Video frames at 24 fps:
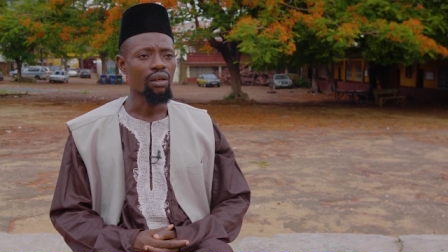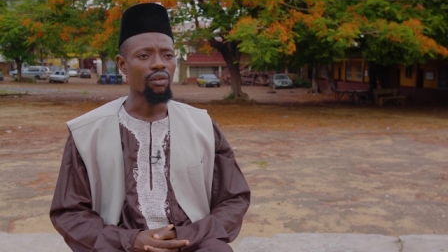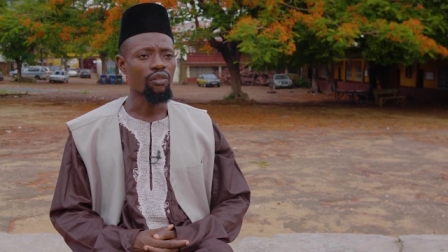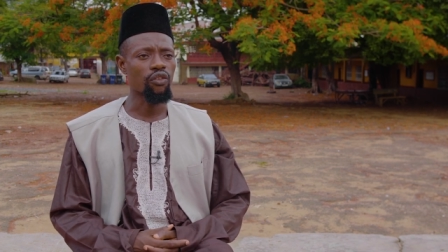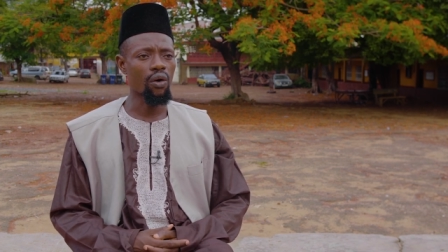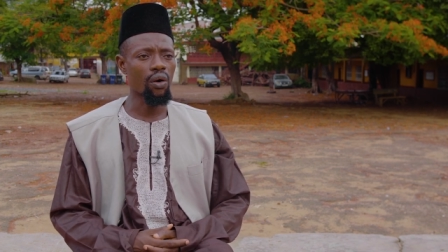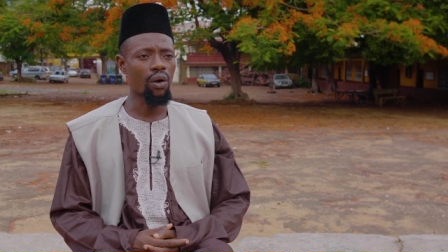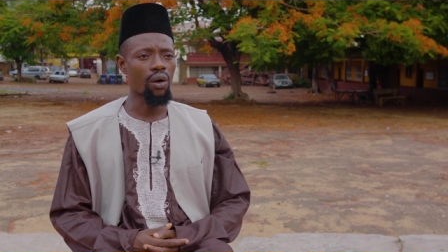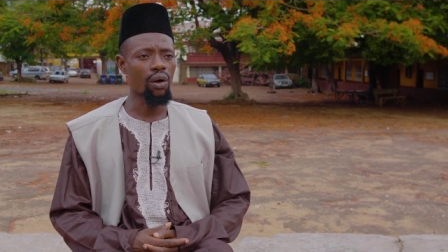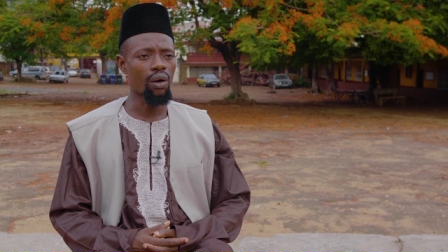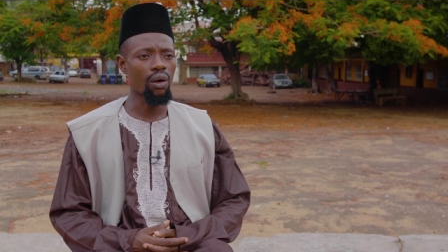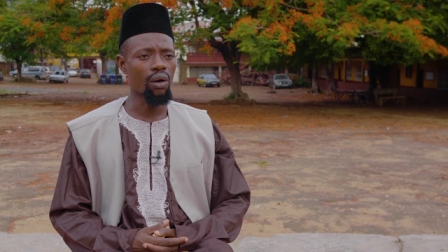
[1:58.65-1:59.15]

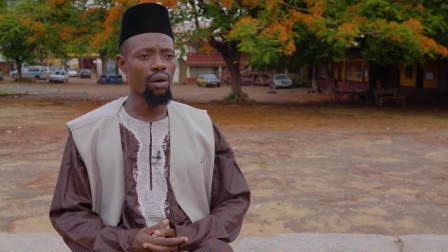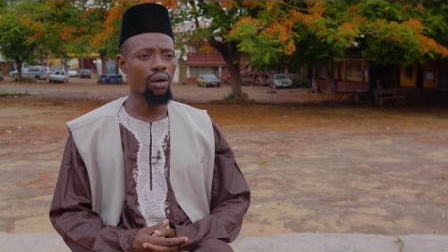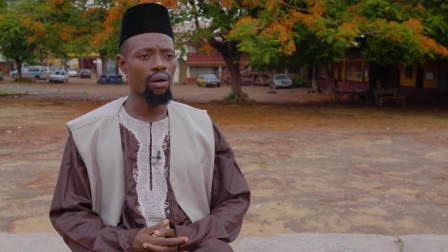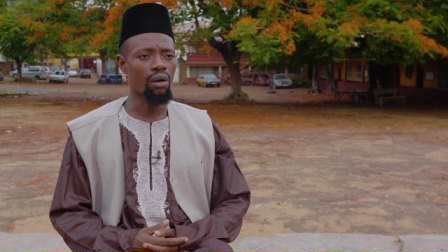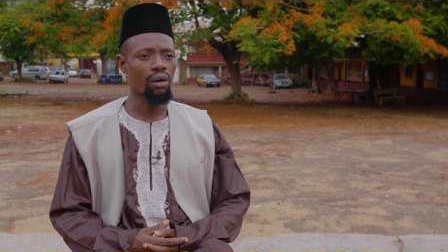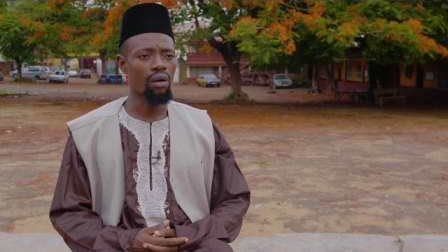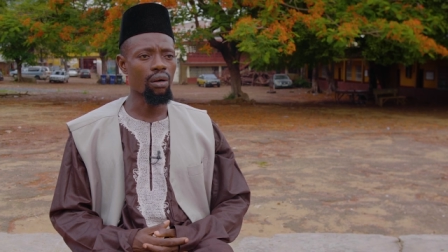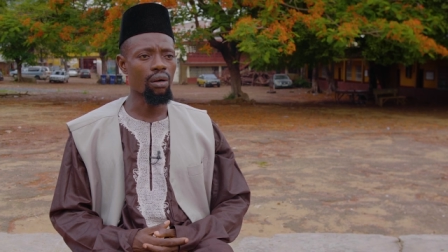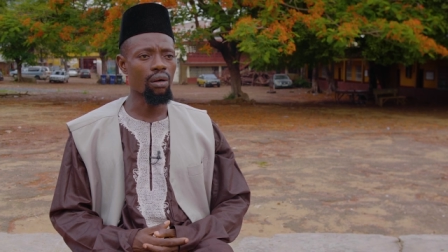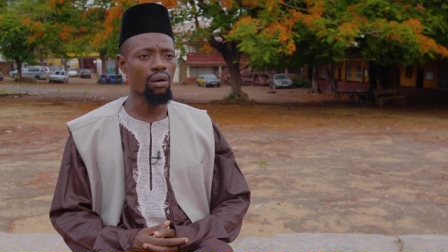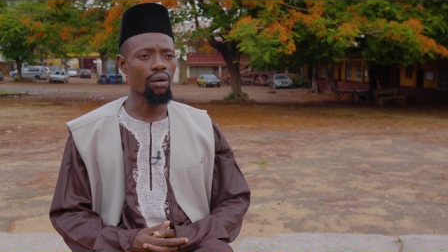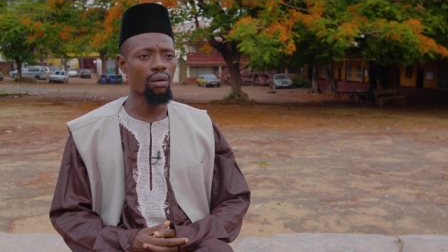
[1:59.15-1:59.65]
for
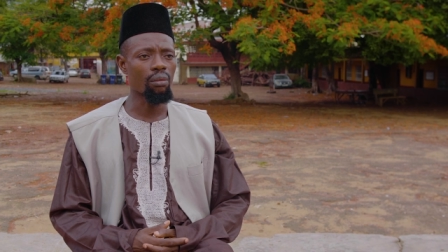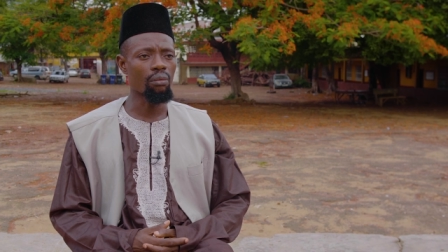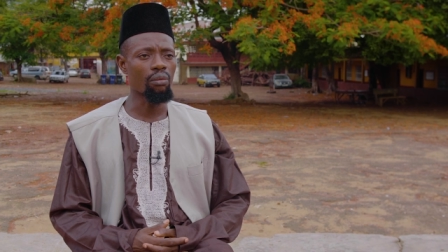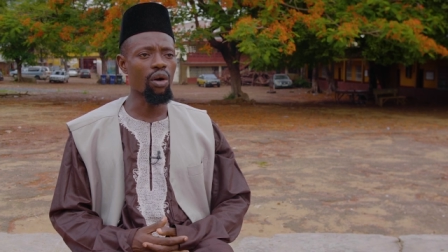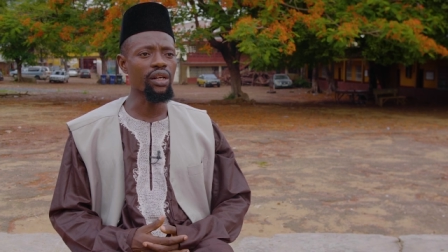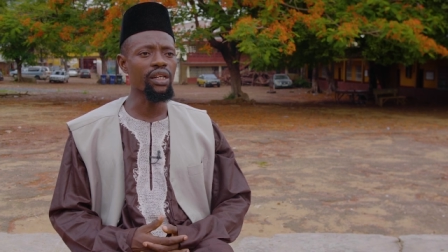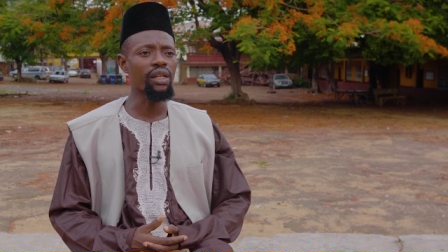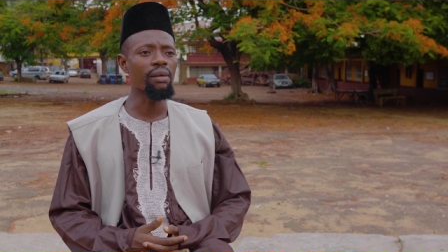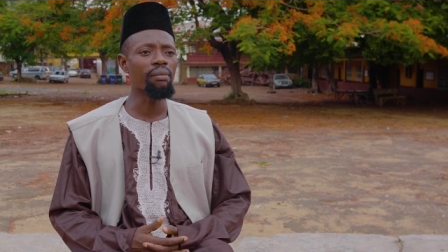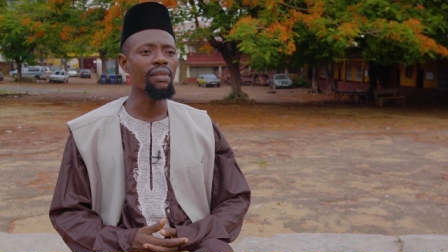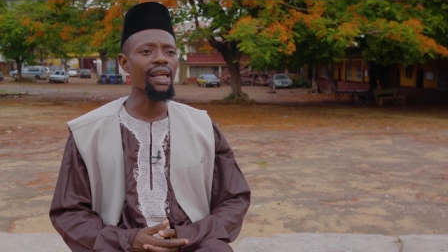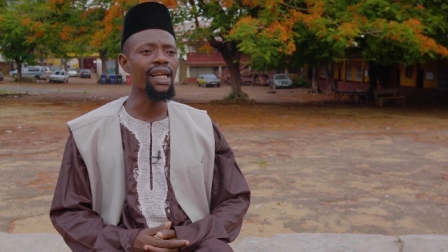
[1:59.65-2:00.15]

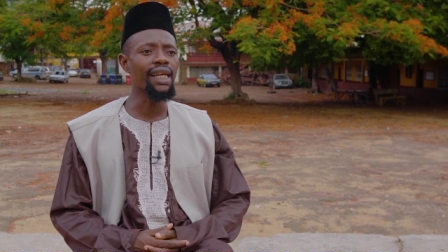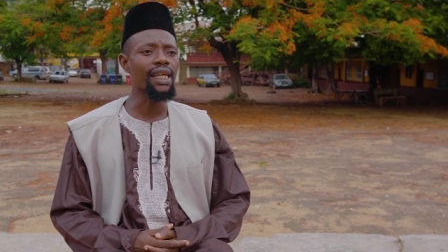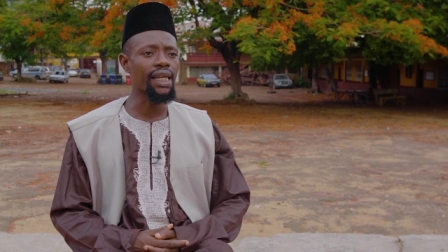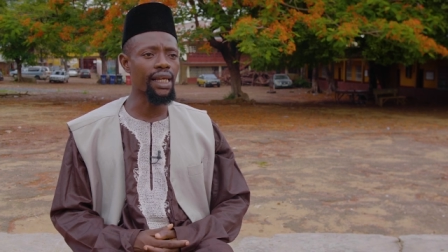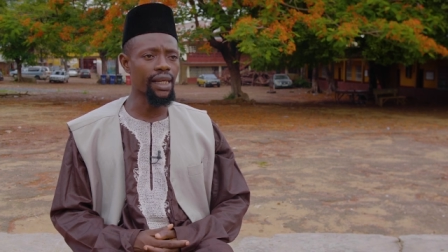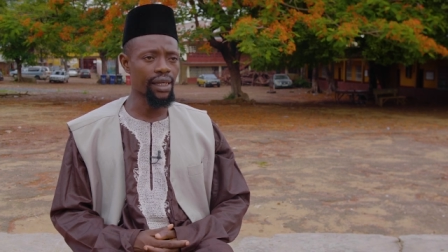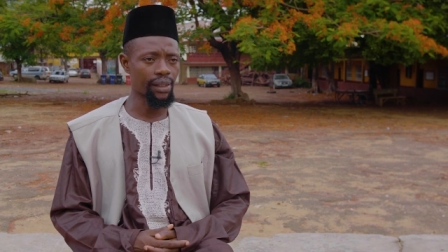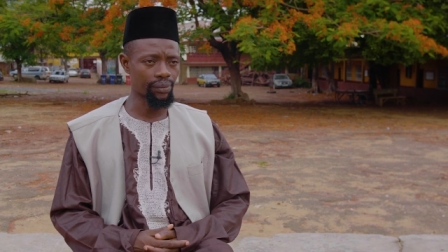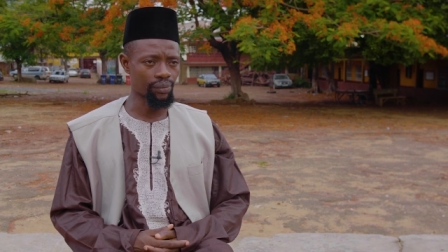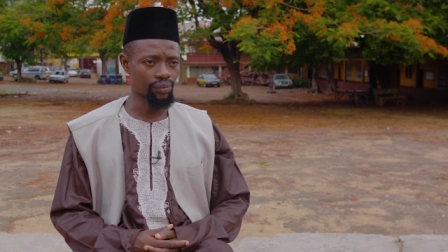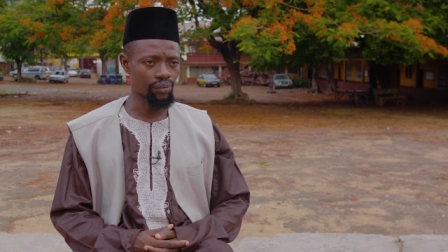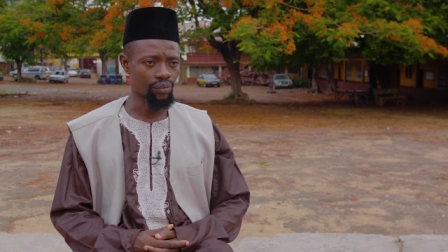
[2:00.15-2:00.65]
money
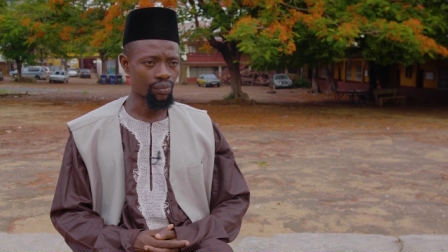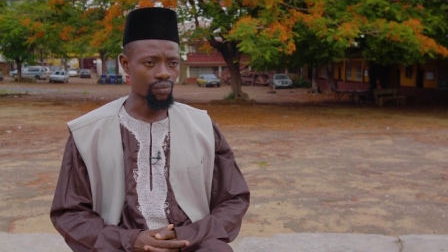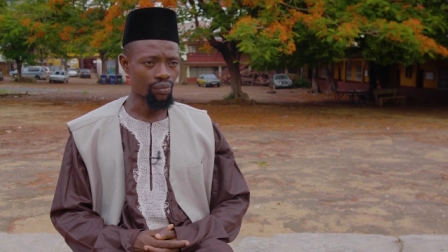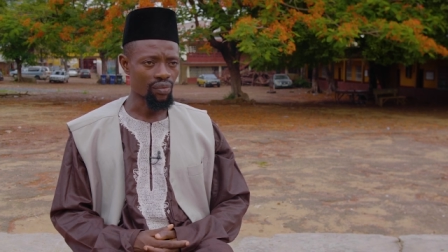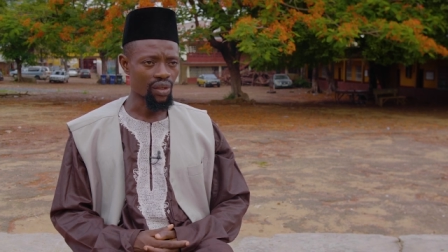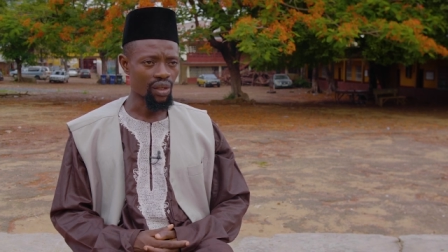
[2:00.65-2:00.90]
making.